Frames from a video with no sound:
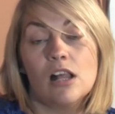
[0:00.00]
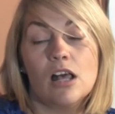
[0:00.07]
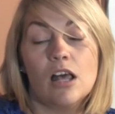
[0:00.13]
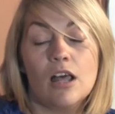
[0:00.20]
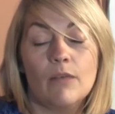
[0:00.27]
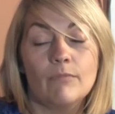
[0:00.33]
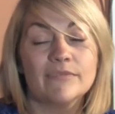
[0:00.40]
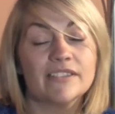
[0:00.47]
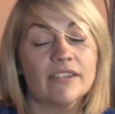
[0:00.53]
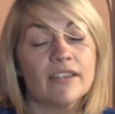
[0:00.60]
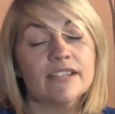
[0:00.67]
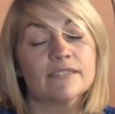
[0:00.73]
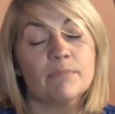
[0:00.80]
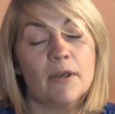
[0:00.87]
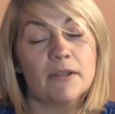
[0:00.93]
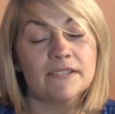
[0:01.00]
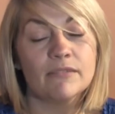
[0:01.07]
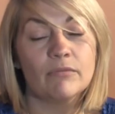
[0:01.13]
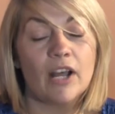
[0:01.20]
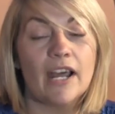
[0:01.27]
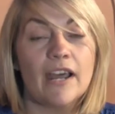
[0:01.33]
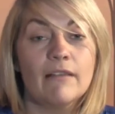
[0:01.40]
um, so that's personally
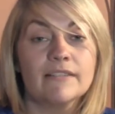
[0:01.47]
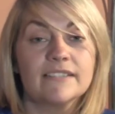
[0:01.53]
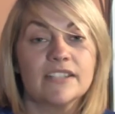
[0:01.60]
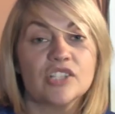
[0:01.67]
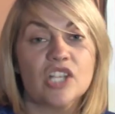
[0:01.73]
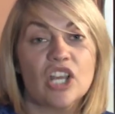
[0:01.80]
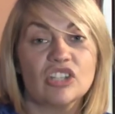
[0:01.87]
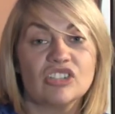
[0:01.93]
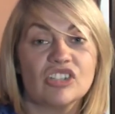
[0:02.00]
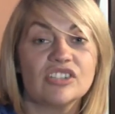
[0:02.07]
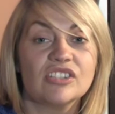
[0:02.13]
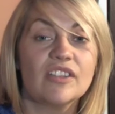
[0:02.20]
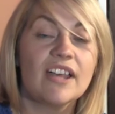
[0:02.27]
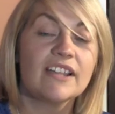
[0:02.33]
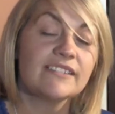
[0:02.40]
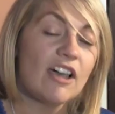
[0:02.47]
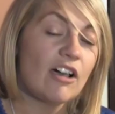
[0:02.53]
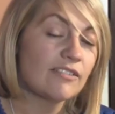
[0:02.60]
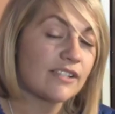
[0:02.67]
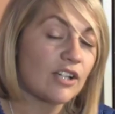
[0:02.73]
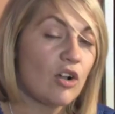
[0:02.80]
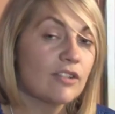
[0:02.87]
what I would suggest. So that's how
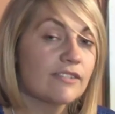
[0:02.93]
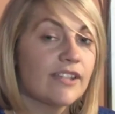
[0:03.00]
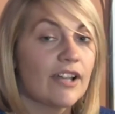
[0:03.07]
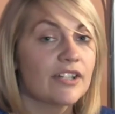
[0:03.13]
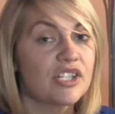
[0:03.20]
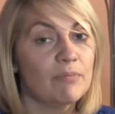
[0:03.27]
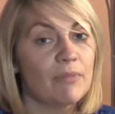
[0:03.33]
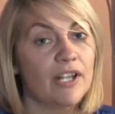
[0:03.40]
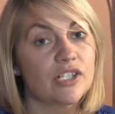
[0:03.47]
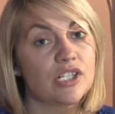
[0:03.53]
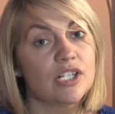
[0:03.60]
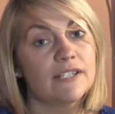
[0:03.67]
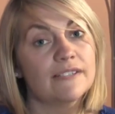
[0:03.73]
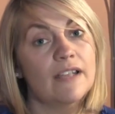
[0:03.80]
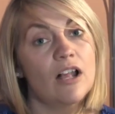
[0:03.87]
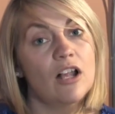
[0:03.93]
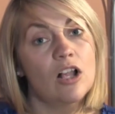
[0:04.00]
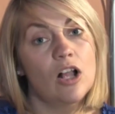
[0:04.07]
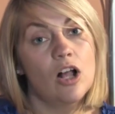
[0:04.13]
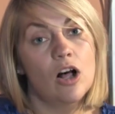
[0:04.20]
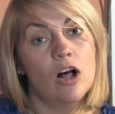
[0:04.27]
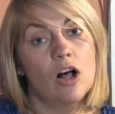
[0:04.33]
to contact your matches
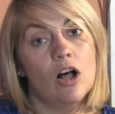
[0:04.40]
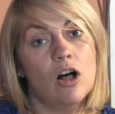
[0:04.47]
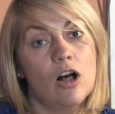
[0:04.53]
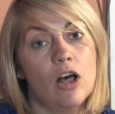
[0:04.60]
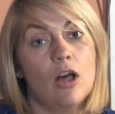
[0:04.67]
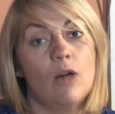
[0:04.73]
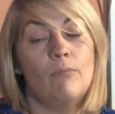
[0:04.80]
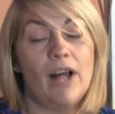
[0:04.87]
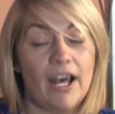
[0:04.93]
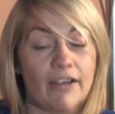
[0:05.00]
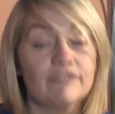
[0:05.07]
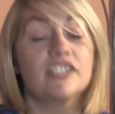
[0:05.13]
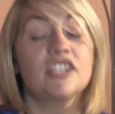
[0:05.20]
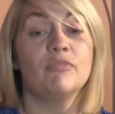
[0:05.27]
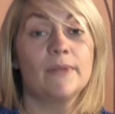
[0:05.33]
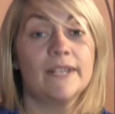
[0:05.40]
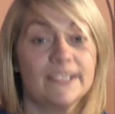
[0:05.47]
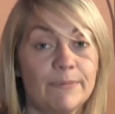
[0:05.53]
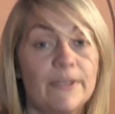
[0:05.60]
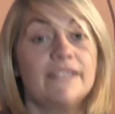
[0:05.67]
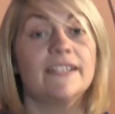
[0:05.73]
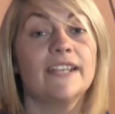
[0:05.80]
um, after you've been
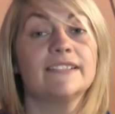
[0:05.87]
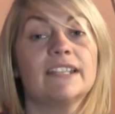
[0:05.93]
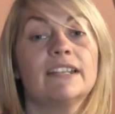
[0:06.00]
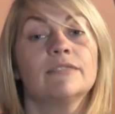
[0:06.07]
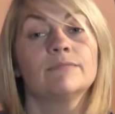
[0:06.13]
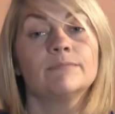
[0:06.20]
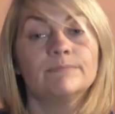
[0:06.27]
speed dating.